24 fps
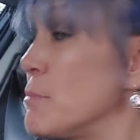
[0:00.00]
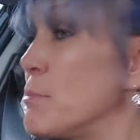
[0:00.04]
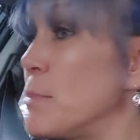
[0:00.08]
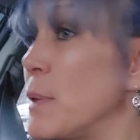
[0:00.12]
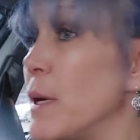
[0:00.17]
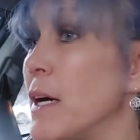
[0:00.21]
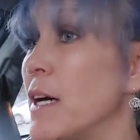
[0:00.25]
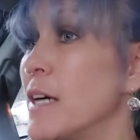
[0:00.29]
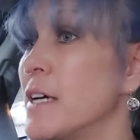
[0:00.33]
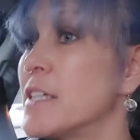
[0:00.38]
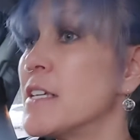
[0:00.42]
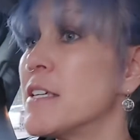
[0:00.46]

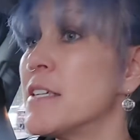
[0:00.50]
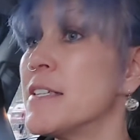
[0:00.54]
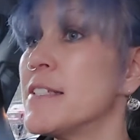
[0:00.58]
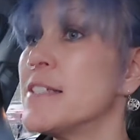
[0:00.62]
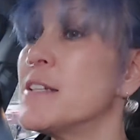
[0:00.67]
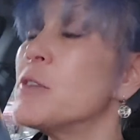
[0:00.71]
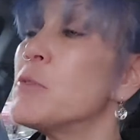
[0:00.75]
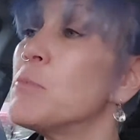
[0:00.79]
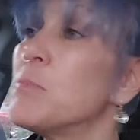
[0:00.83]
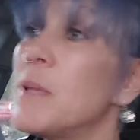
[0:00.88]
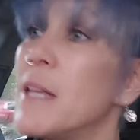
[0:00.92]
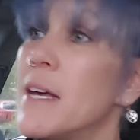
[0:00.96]
but
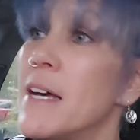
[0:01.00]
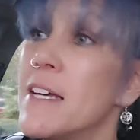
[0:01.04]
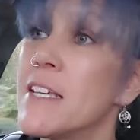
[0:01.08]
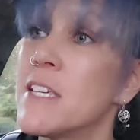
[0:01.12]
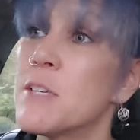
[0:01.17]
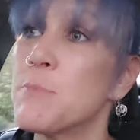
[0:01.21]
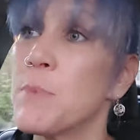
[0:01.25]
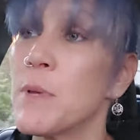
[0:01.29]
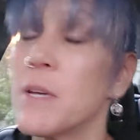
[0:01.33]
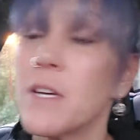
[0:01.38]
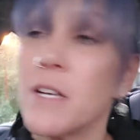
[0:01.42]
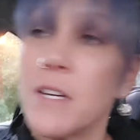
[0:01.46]
still
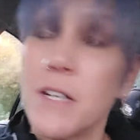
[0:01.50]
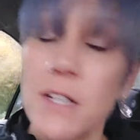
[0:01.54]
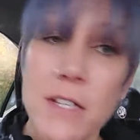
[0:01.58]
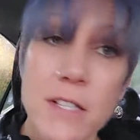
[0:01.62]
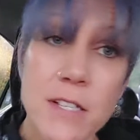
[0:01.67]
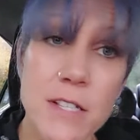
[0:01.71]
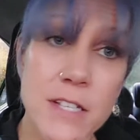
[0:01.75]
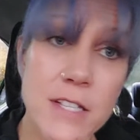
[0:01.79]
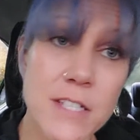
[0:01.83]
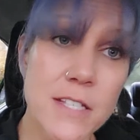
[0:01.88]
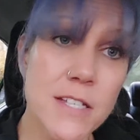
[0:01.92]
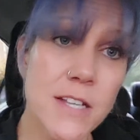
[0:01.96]
blessed
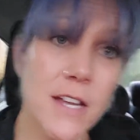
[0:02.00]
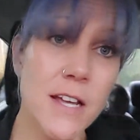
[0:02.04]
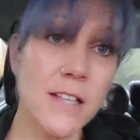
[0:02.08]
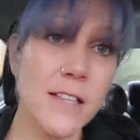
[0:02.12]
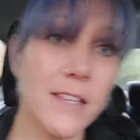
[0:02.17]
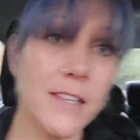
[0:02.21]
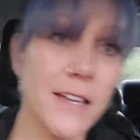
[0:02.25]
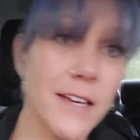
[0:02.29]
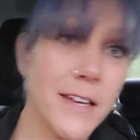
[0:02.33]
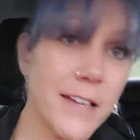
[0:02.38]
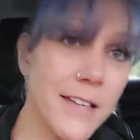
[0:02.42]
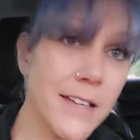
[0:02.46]
because it's
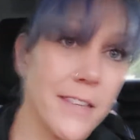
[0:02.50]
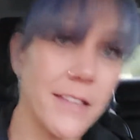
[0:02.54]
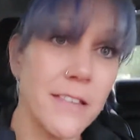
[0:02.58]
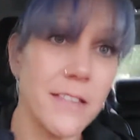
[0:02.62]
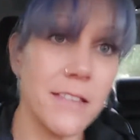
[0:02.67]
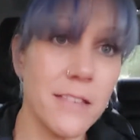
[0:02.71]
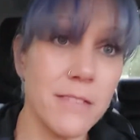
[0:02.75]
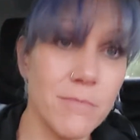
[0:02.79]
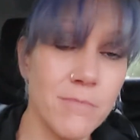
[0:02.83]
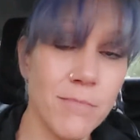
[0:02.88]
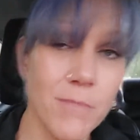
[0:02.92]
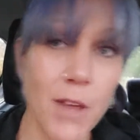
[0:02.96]
not like
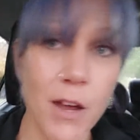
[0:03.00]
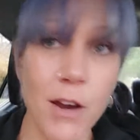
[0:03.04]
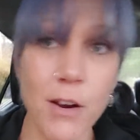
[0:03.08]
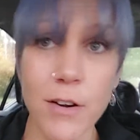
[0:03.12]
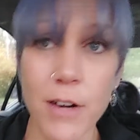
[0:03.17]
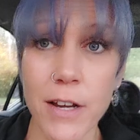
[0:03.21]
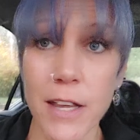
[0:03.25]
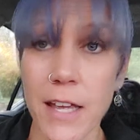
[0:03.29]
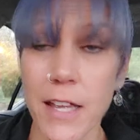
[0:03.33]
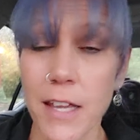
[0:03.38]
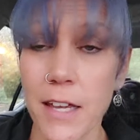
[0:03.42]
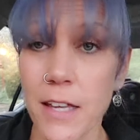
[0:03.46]
a
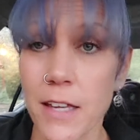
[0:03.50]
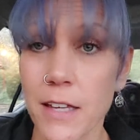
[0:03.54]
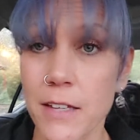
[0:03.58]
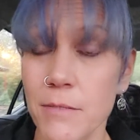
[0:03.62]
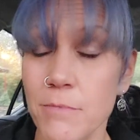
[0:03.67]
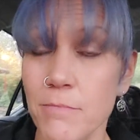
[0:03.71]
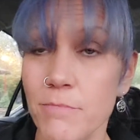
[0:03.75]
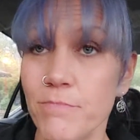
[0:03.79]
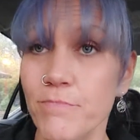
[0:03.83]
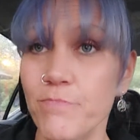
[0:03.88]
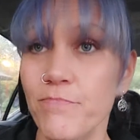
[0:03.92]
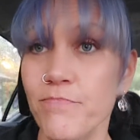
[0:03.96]

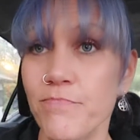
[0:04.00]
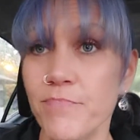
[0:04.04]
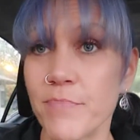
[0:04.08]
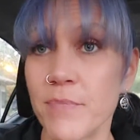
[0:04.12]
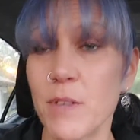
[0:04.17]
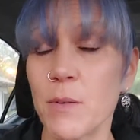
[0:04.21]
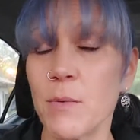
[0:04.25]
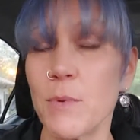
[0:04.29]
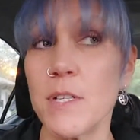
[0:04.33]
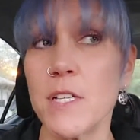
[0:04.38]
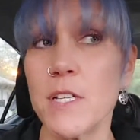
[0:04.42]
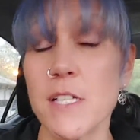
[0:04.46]
hurricane
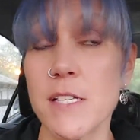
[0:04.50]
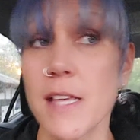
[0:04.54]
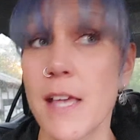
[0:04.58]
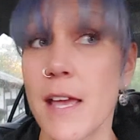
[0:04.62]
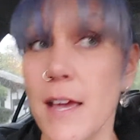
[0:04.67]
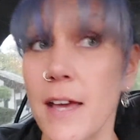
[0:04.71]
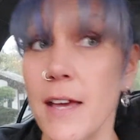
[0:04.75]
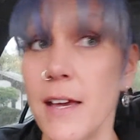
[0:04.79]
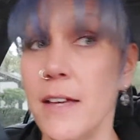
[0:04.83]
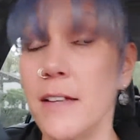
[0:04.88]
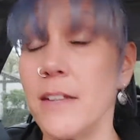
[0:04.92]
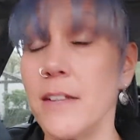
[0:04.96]
that we just
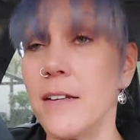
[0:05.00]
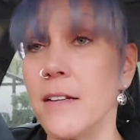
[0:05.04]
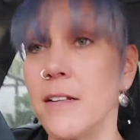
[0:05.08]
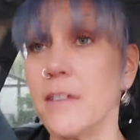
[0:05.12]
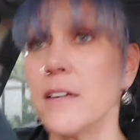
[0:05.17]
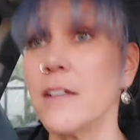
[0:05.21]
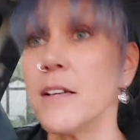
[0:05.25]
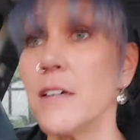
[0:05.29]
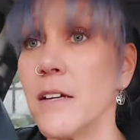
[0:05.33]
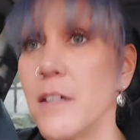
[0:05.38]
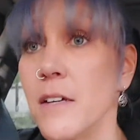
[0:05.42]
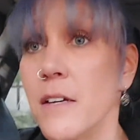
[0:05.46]
had
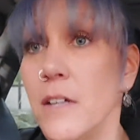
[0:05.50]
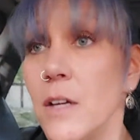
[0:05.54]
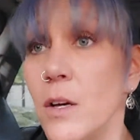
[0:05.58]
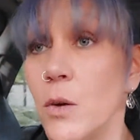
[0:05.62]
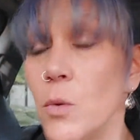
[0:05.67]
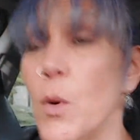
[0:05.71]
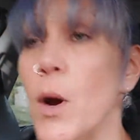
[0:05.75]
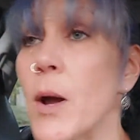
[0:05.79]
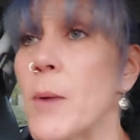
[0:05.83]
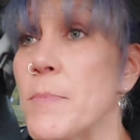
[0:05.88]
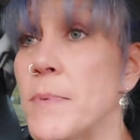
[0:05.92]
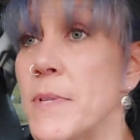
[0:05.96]
and
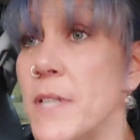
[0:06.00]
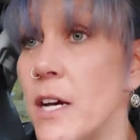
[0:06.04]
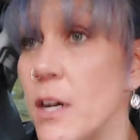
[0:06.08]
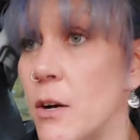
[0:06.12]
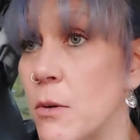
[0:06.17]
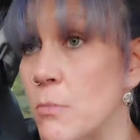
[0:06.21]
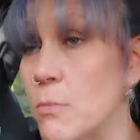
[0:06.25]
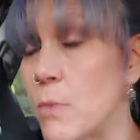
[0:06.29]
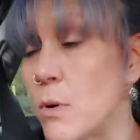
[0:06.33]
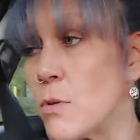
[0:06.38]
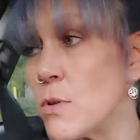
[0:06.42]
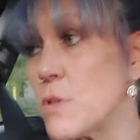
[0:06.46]
wiped
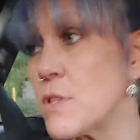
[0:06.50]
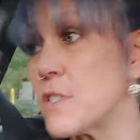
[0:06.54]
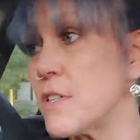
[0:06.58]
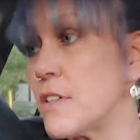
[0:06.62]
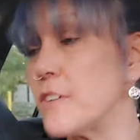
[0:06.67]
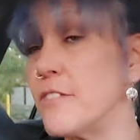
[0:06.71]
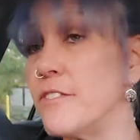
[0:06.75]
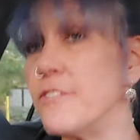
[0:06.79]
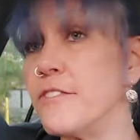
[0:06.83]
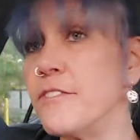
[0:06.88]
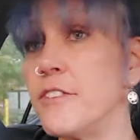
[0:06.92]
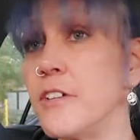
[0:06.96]
out most
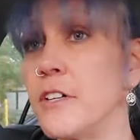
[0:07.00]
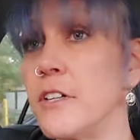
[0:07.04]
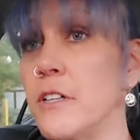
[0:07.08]
of